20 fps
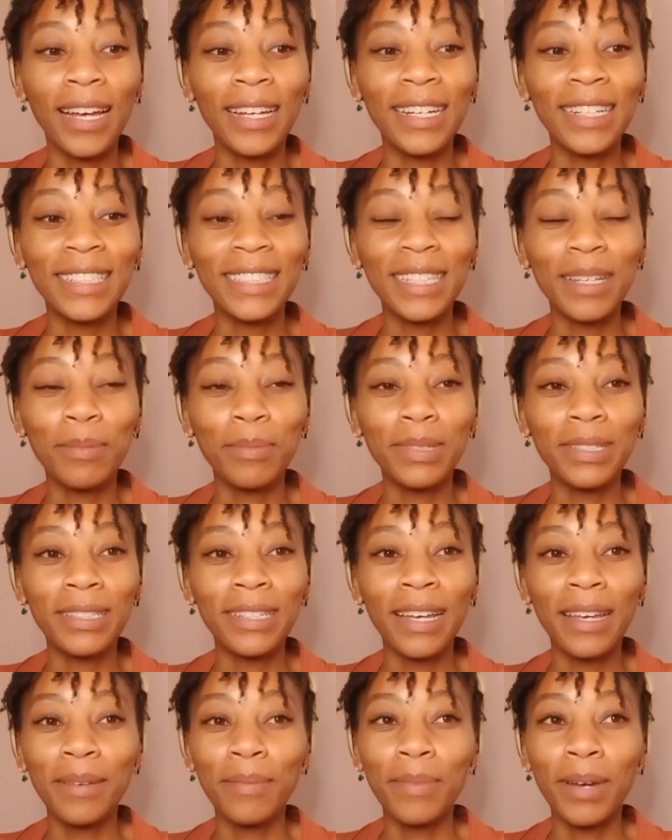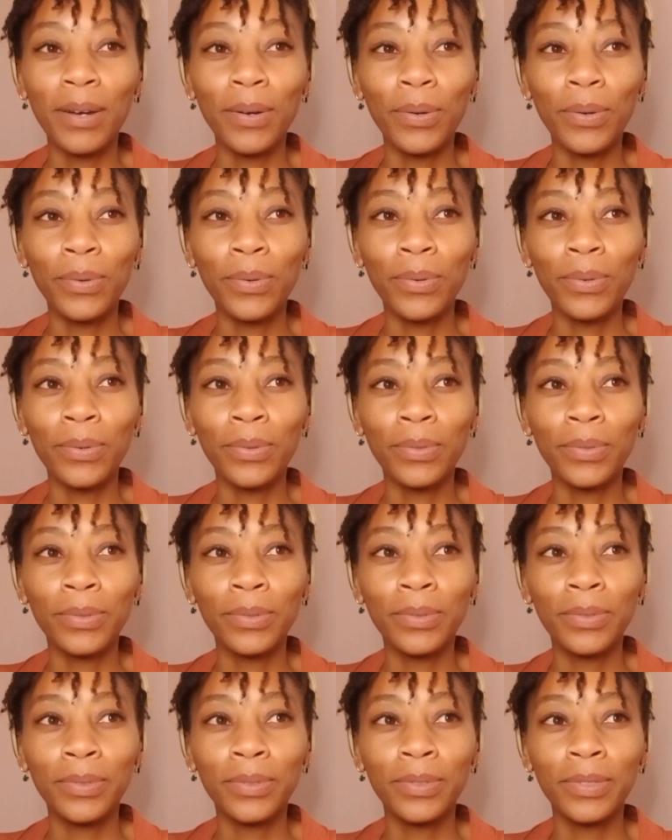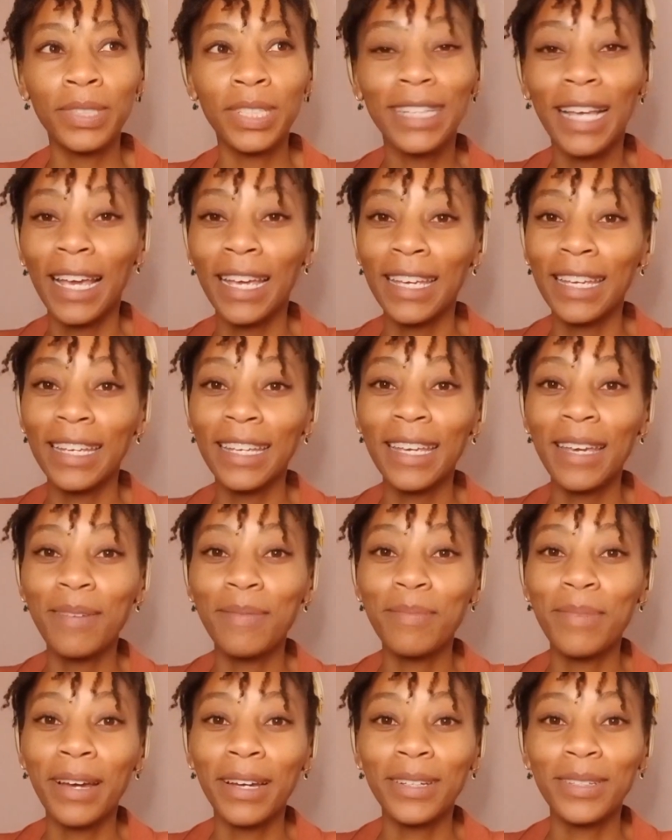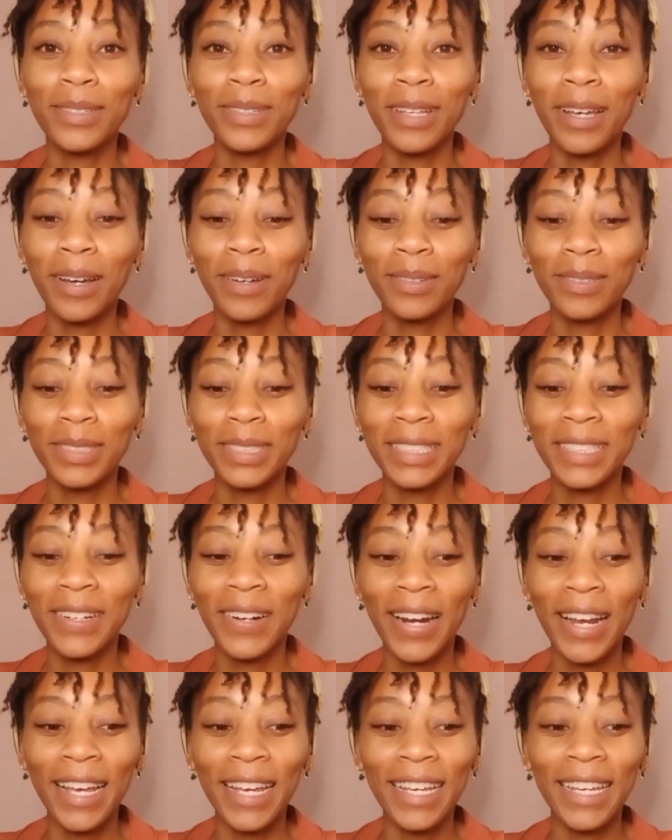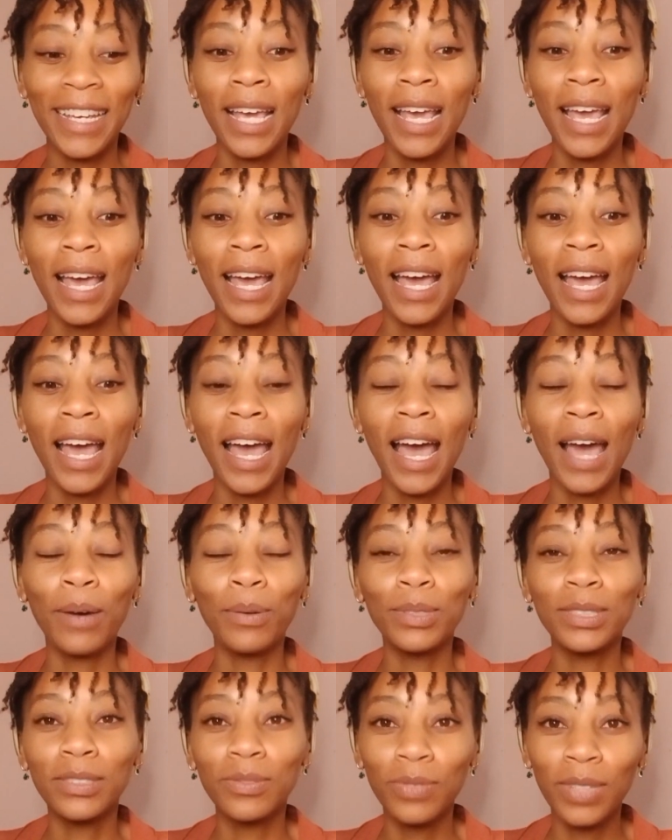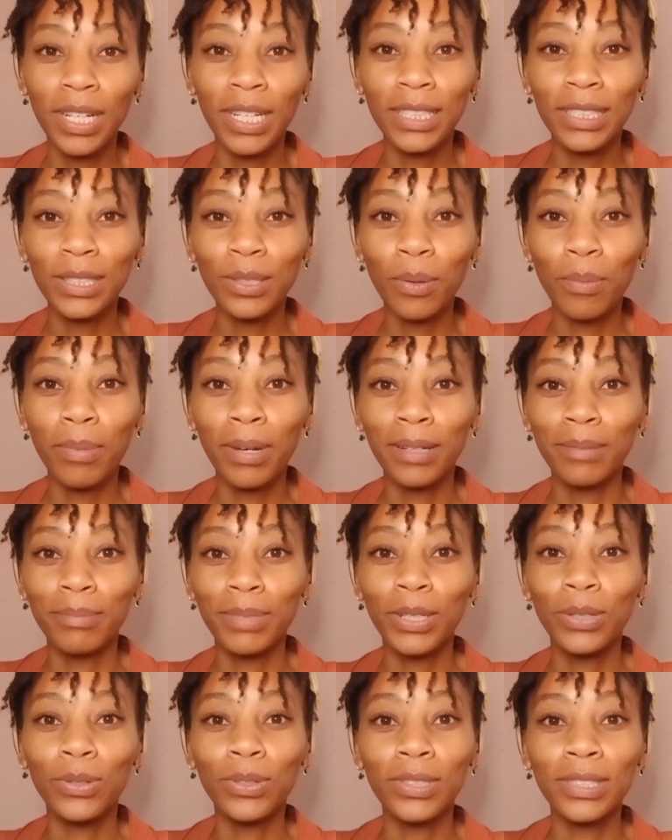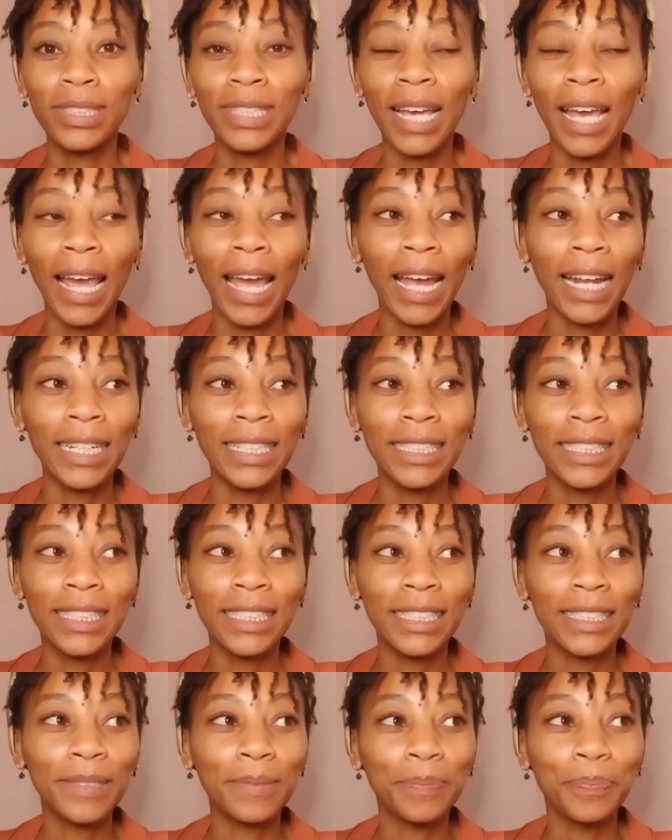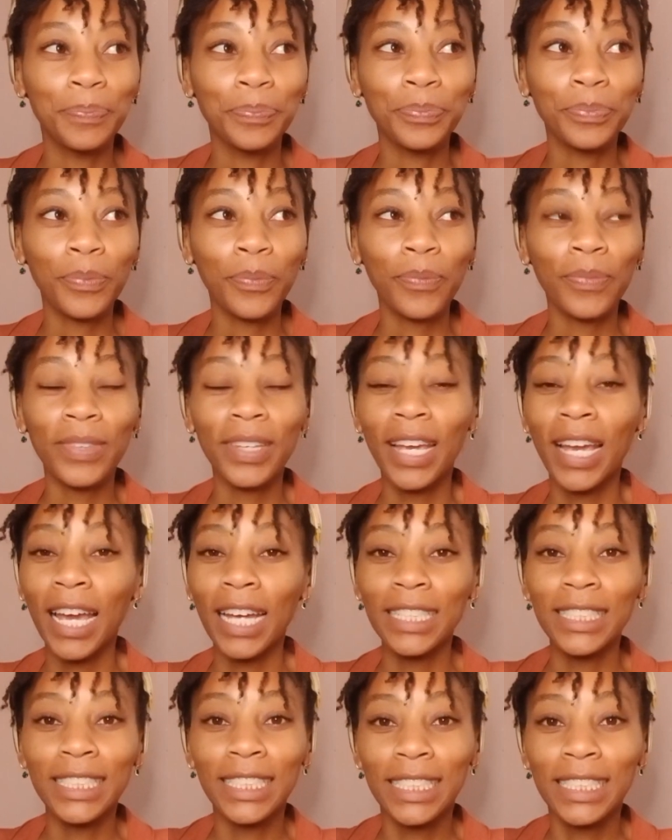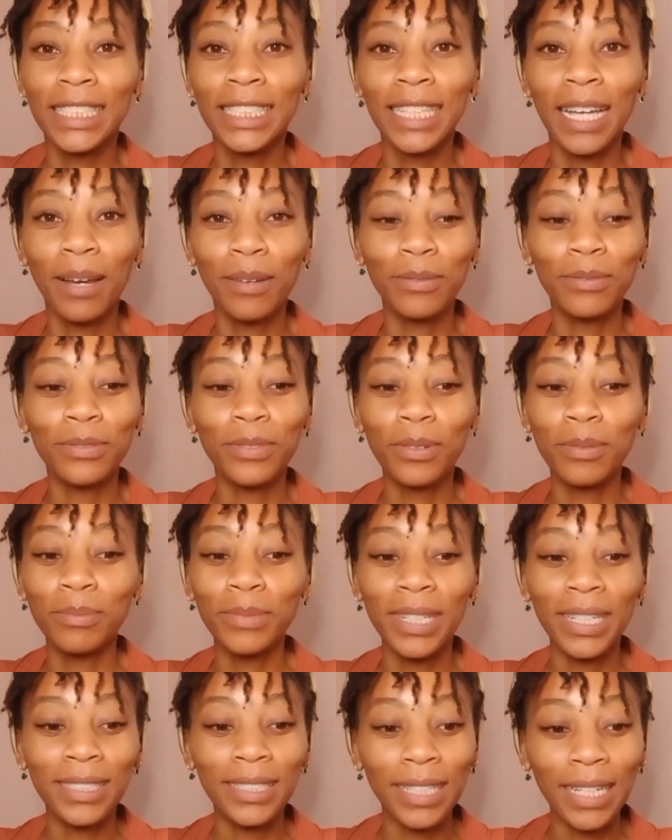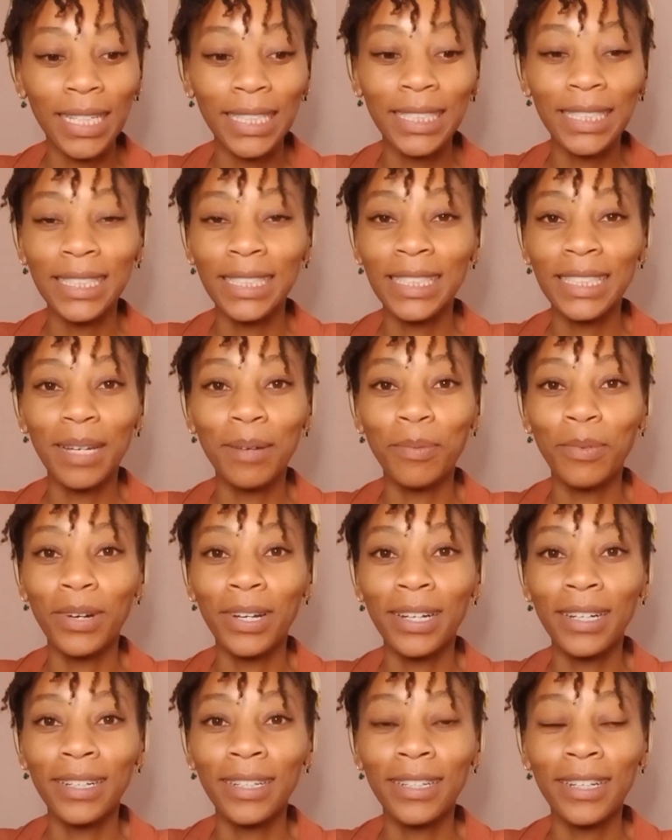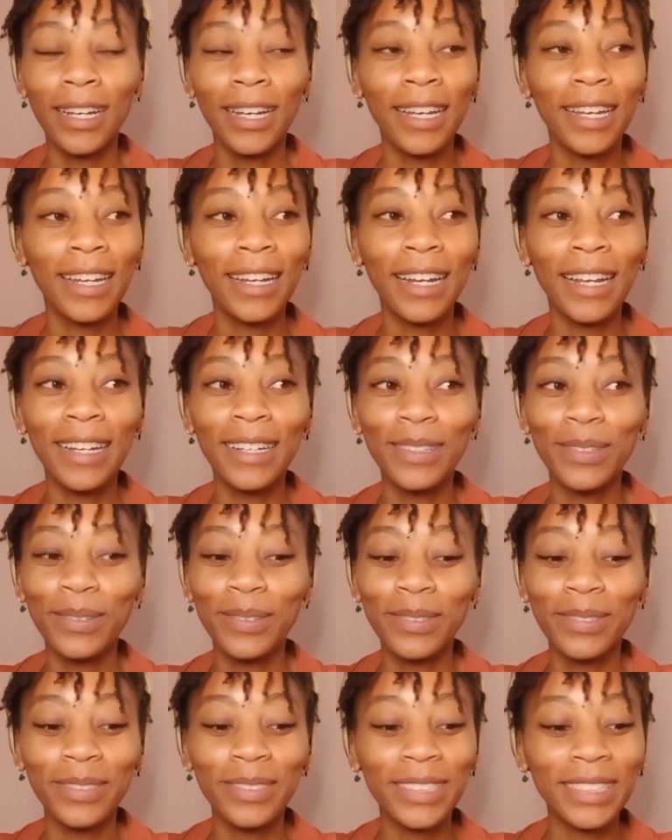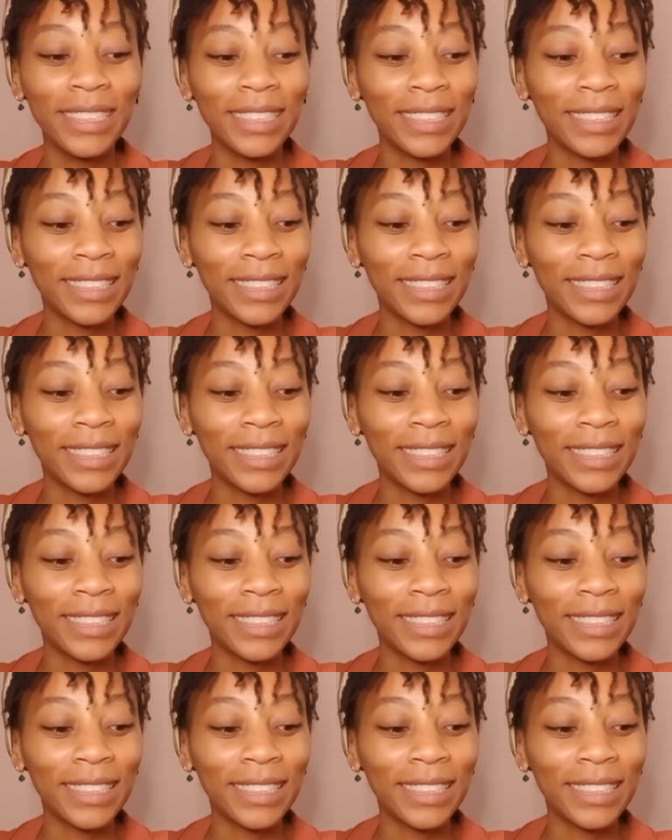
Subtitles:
some time ago. I came back to the house crying. I was feeling so bad because I had just come from gaslighting someone, and I know it's